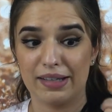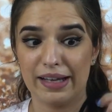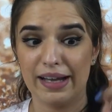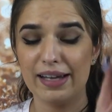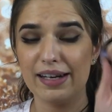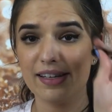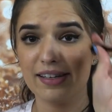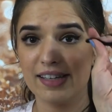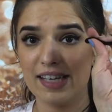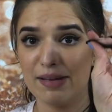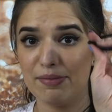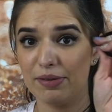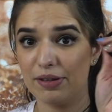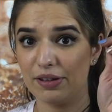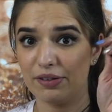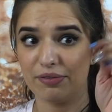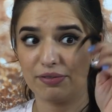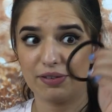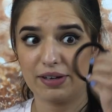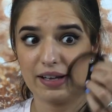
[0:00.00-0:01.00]
kind of came with
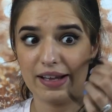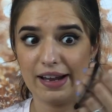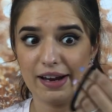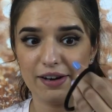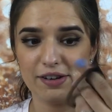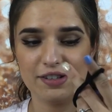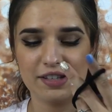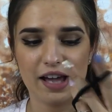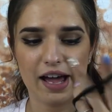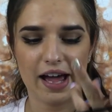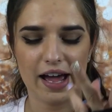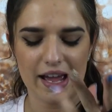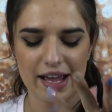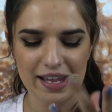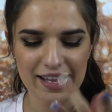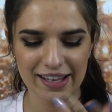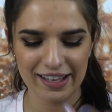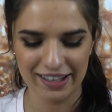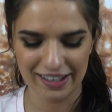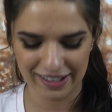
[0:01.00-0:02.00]
a free hair
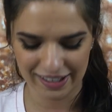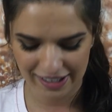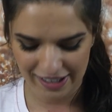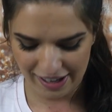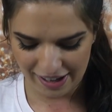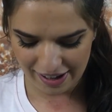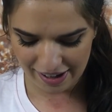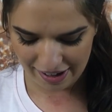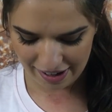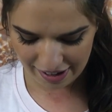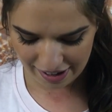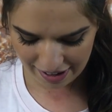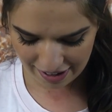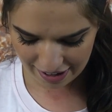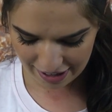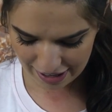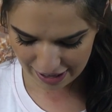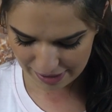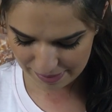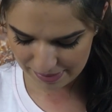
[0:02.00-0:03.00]
tie.
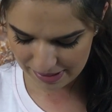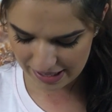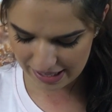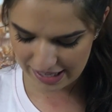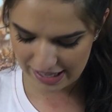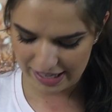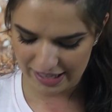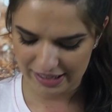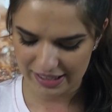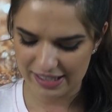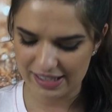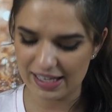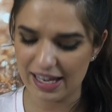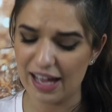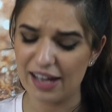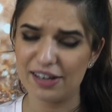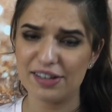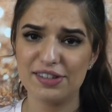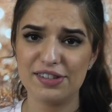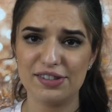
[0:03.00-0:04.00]
And this
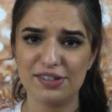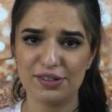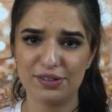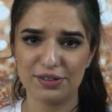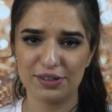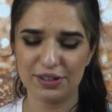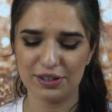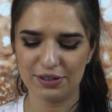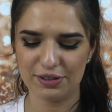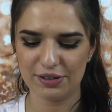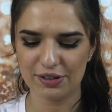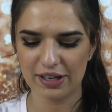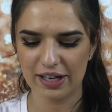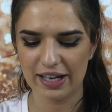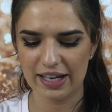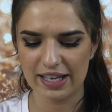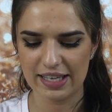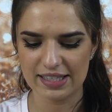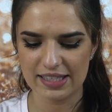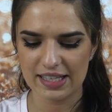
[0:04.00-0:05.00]
hat is so cute, you
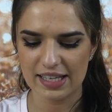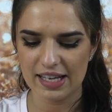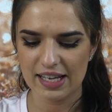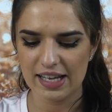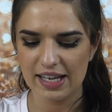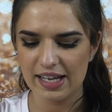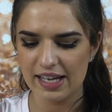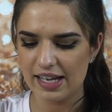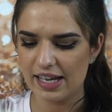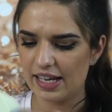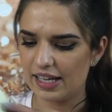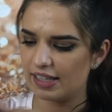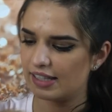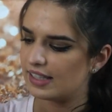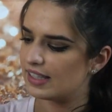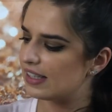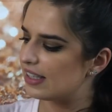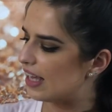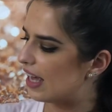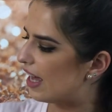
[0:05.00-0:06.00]
guys. It
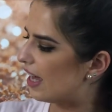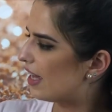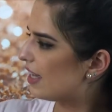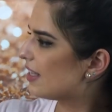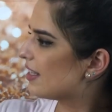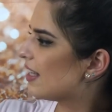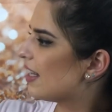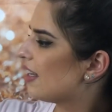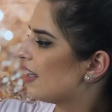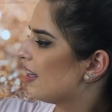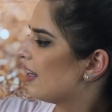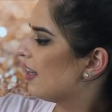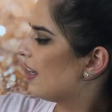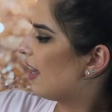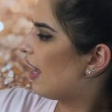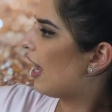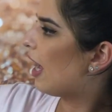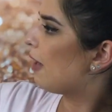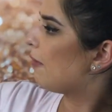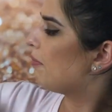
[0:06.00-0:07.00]
says
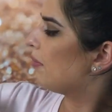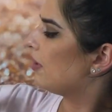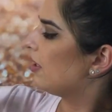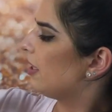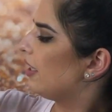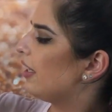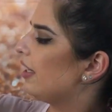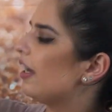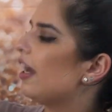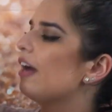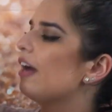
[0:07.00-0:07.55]
happily